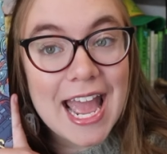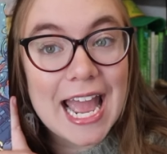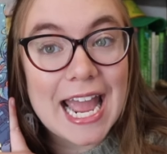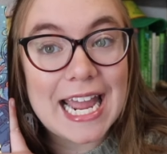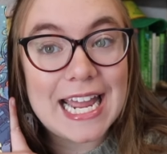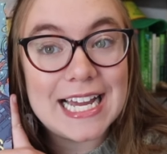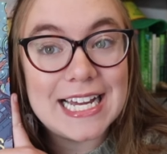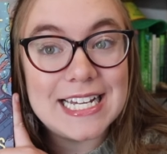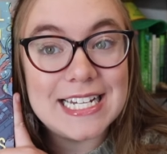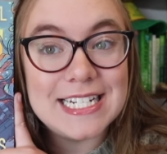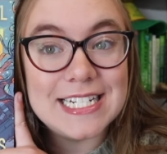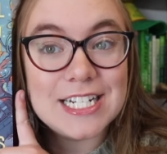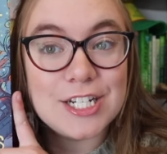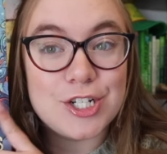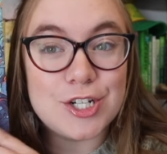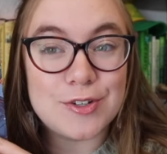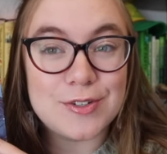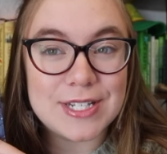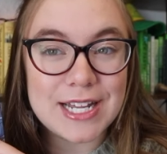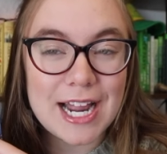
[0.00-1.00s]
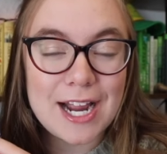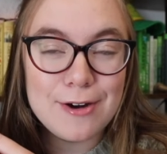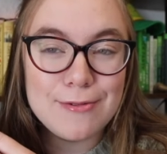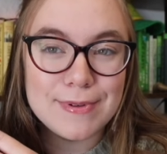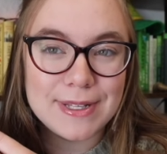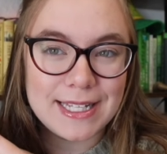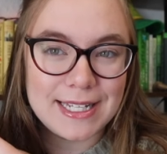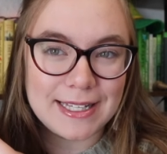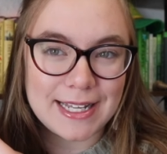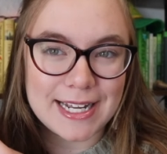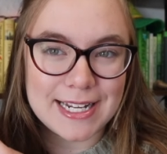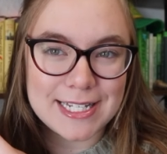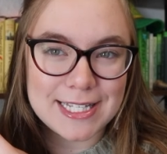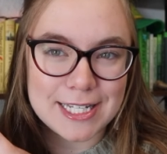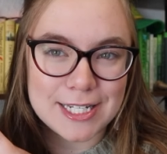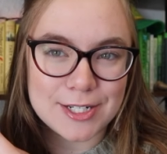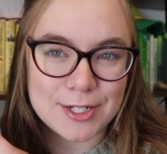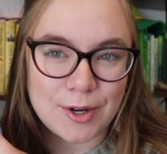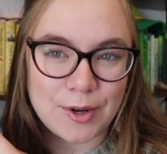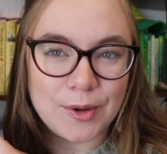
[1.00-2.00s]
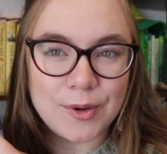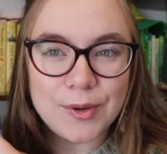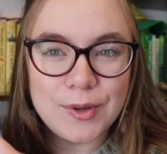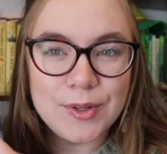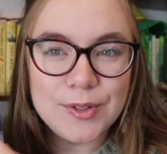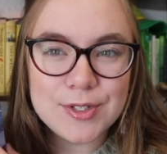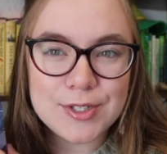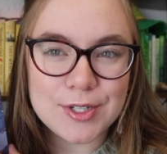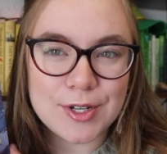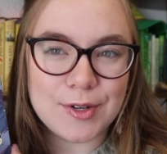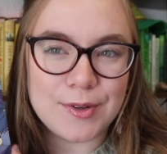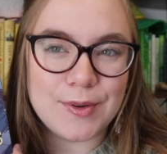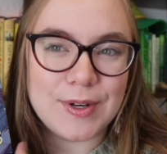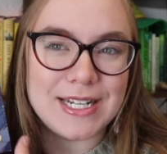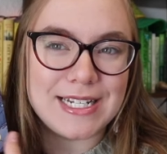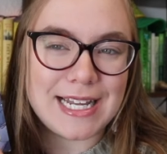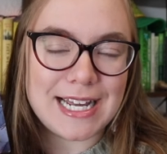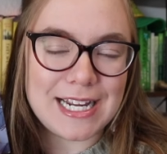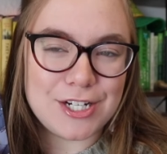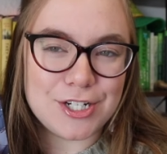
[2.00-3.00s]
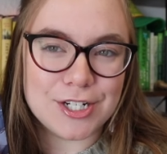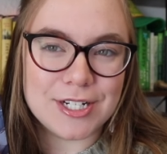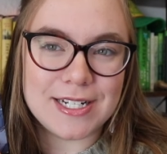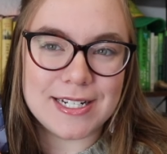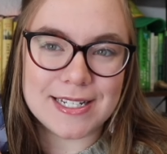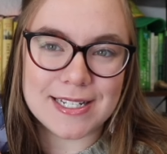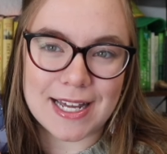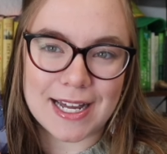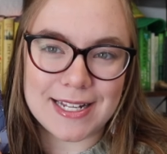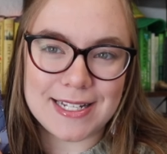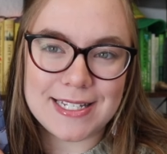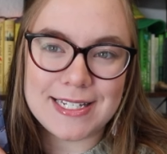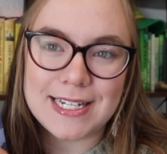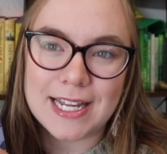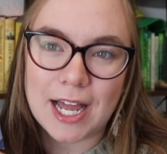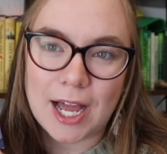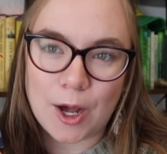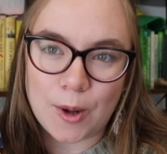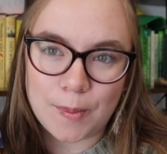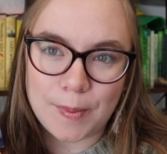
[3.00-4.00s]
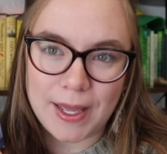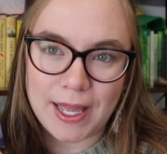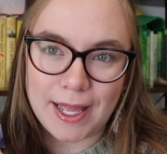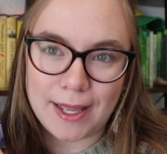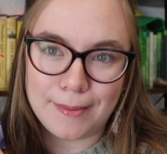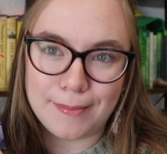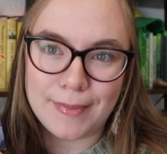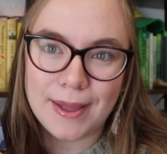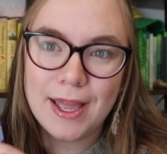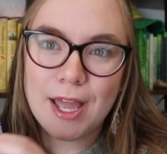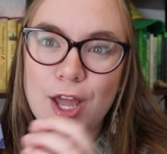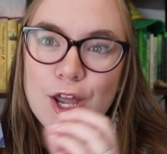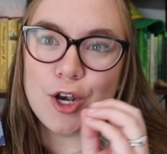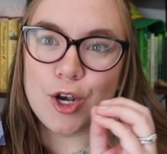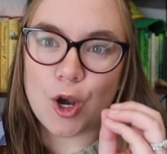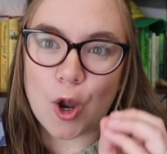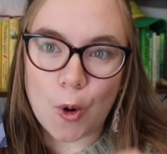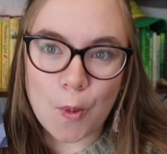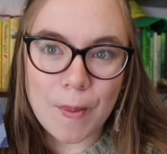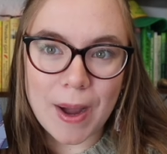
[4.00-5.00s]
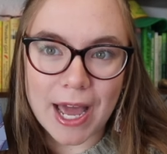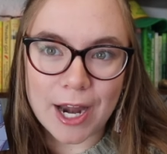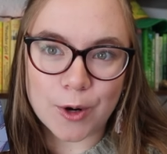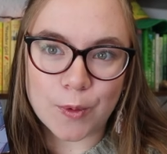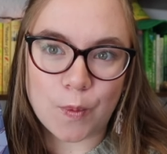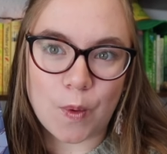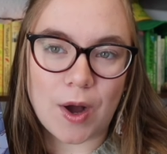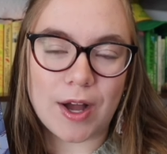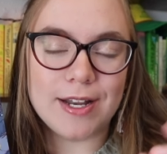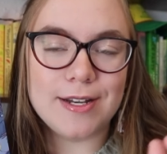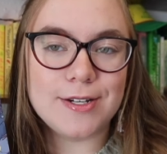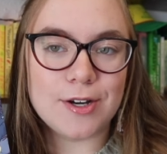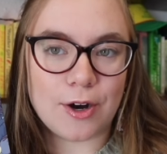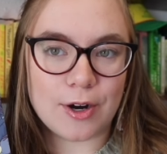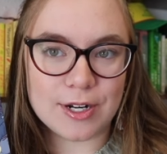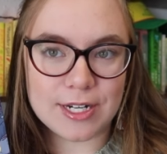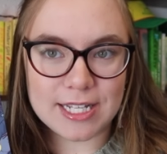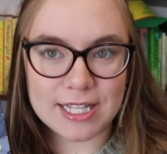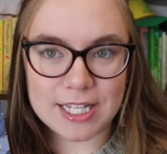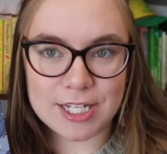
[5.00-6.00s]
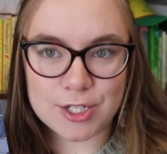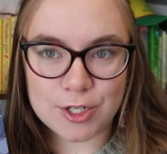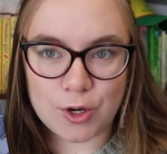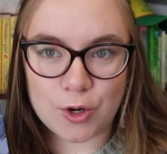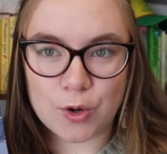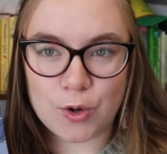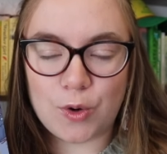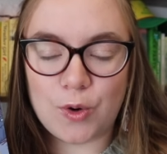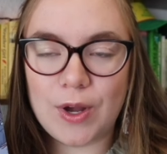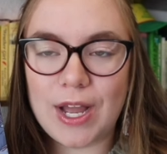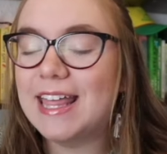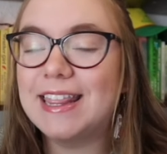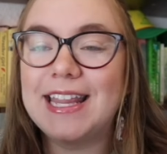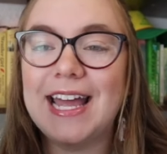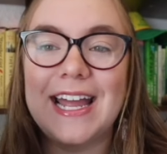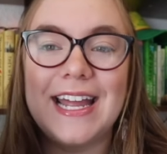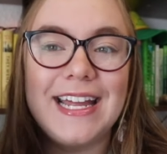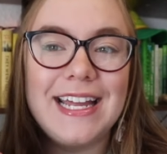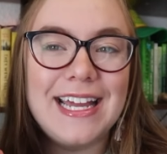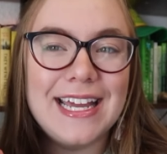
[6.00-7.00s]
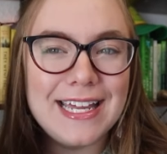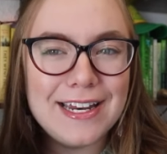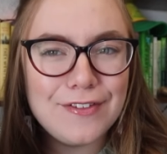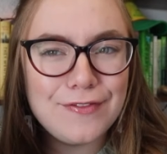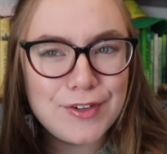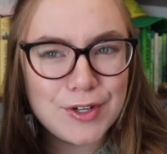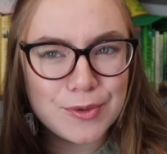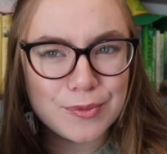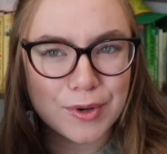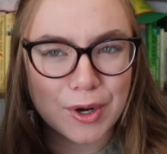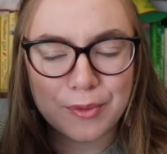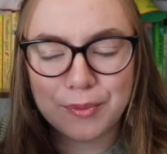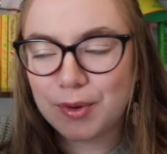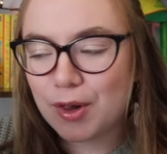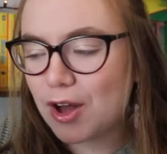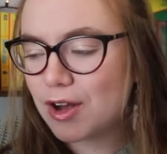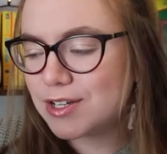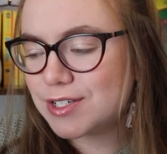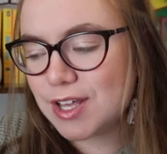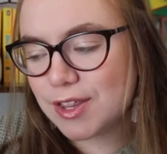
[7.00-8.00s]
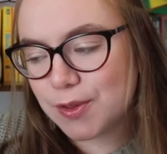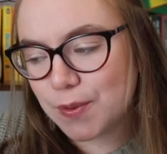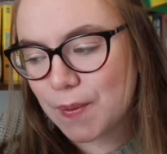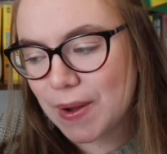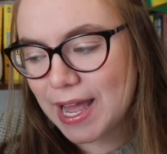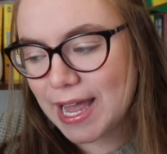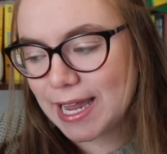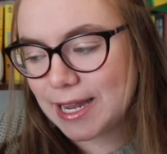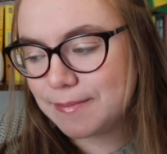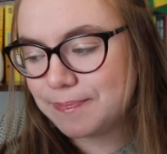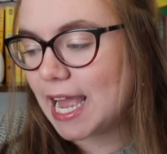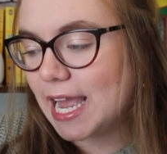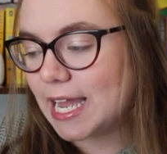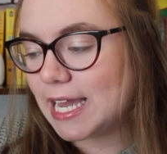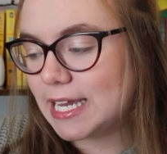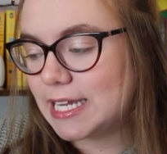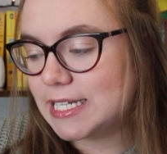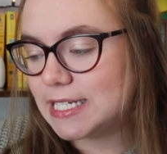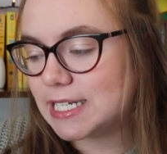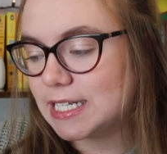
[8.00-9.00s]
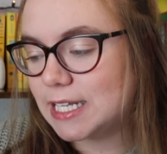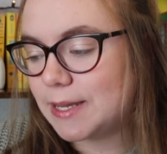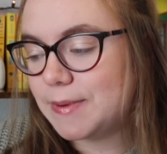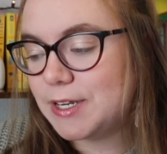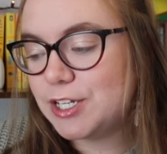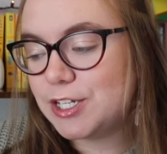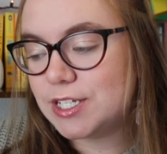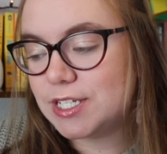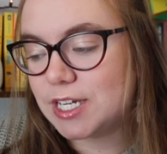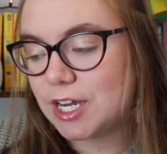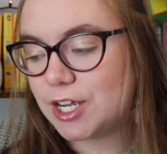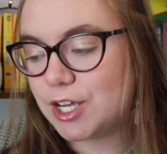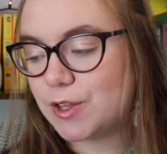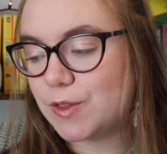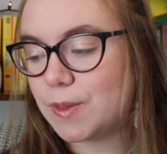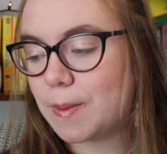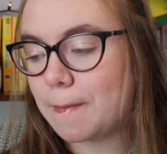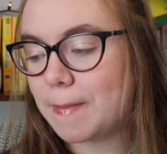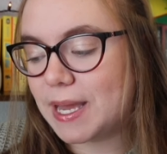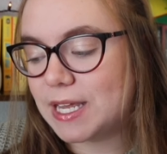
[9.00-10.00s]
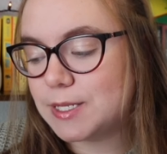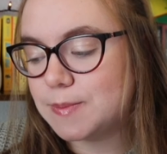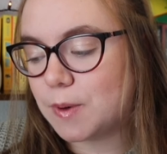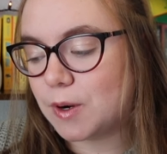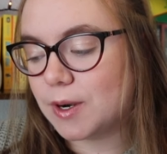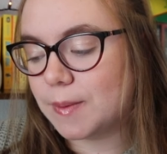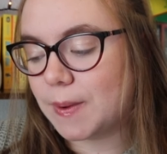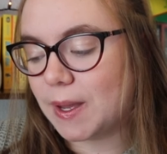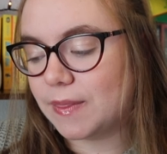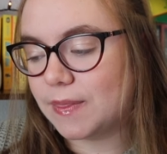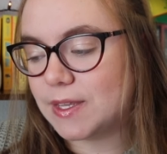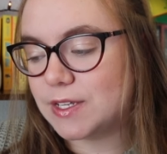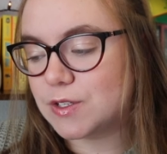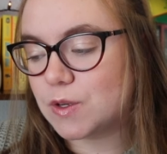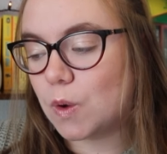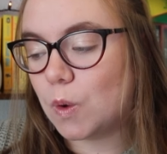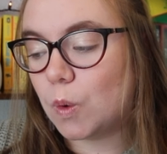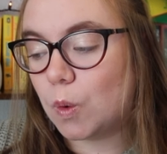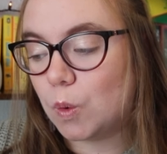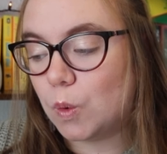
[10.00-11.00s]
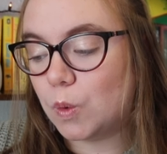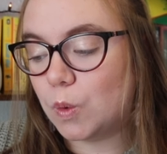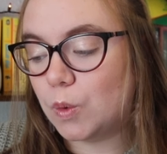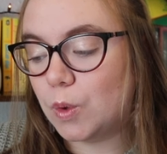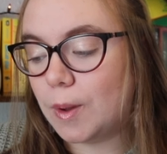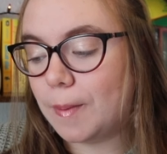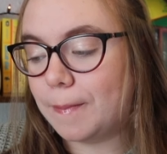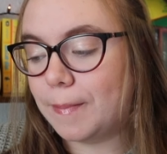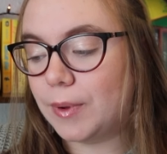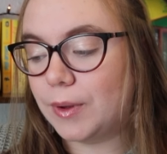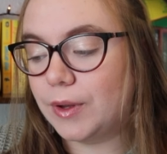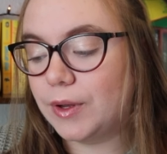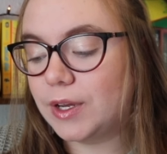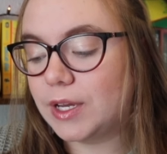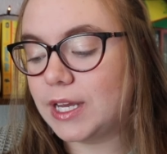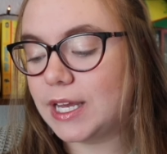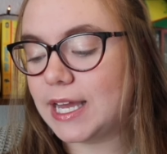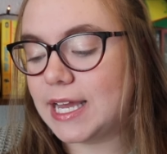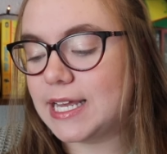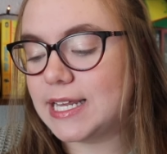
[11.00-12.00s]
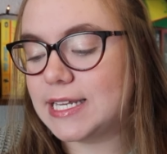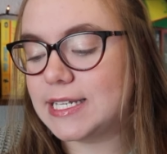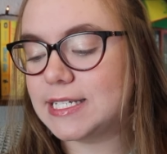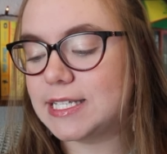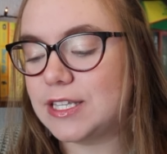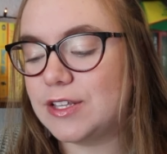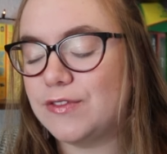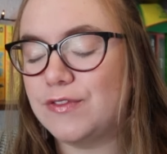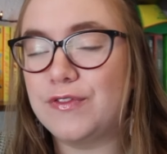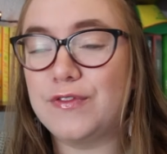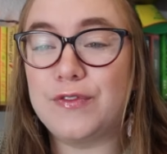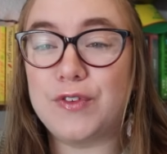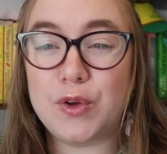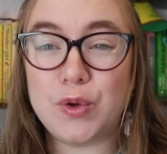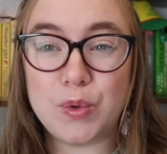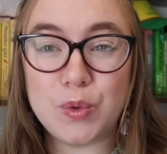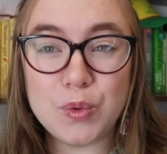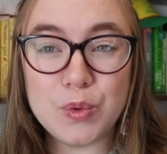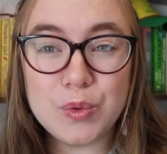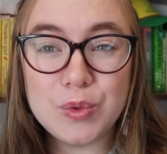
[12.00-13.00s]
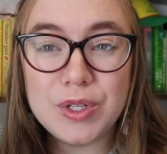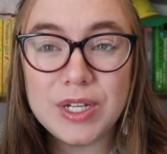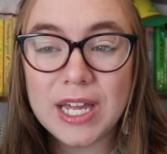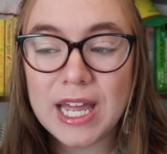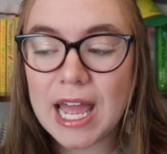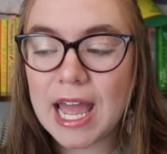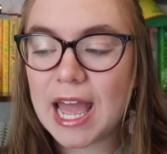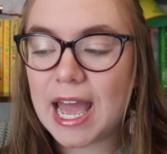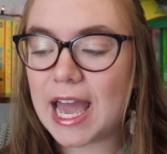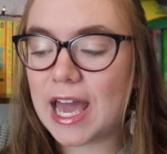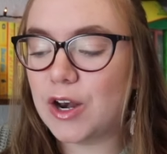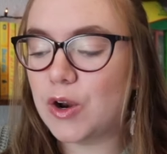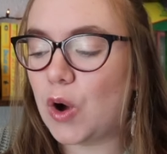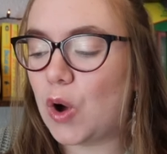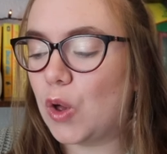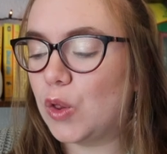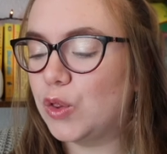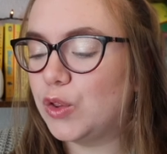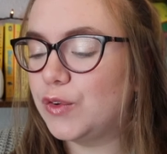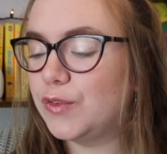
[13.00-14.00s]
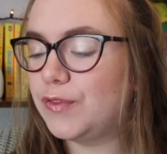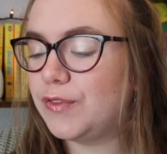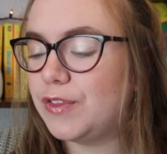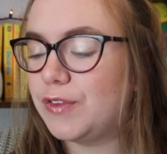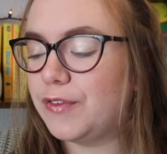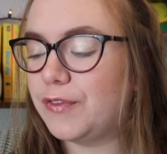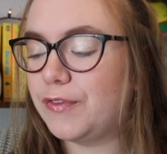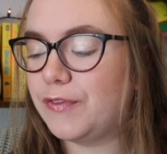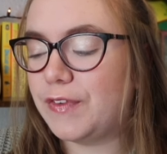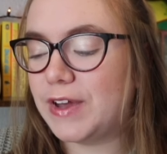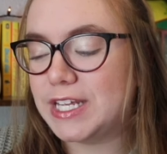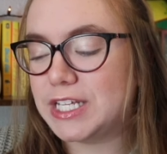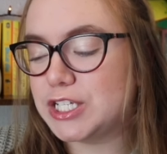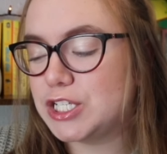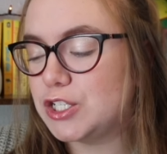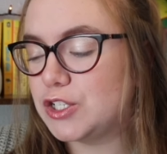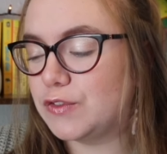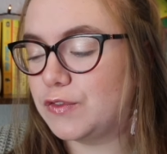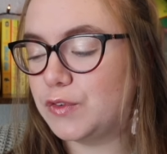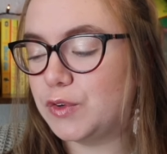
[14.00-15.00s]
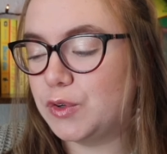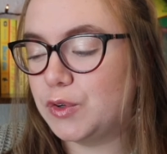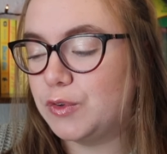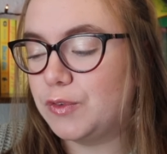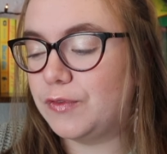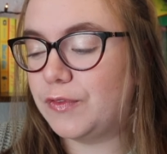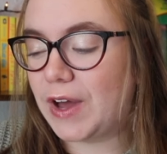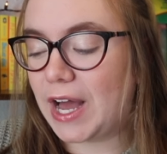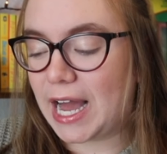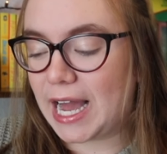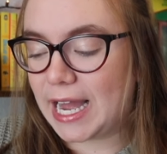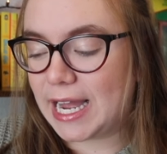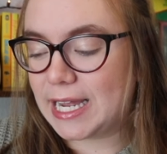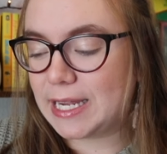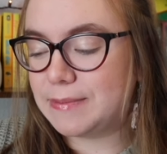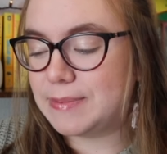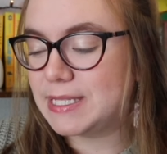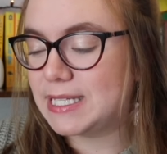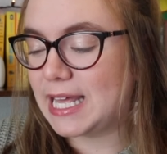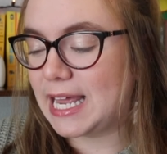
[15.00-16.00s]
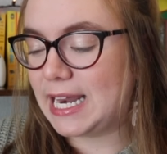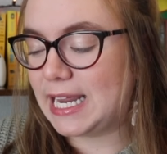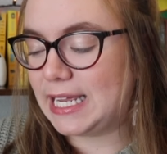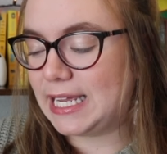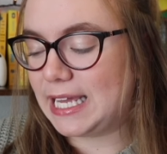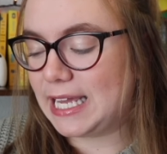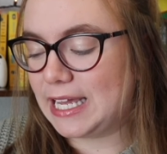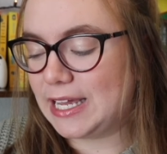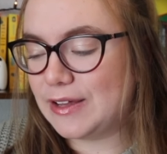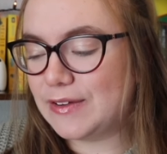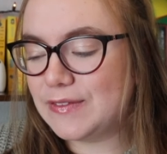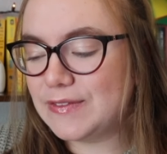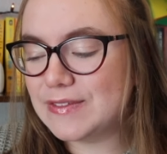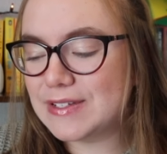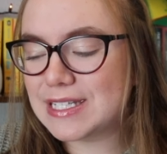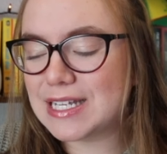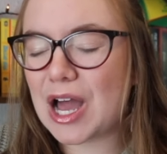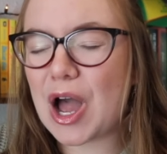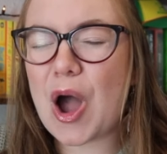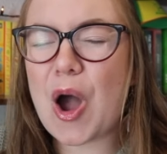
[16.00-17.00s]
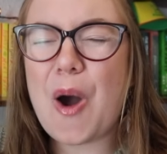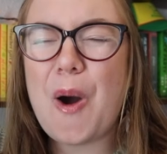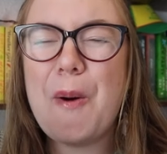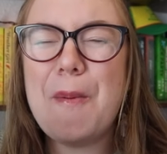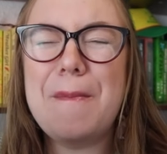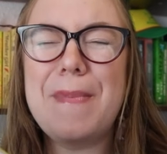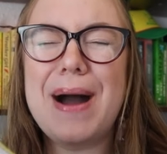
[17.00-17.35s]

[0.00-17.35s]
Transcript: And Josiah really likes this girl, so Deja decides to help him. No matter what, talk to this girl girl. And they hit a few roadblocks on the way. And let me just tell you, the best part about this whole book is the food and all of the festival vibes that it gives. Oh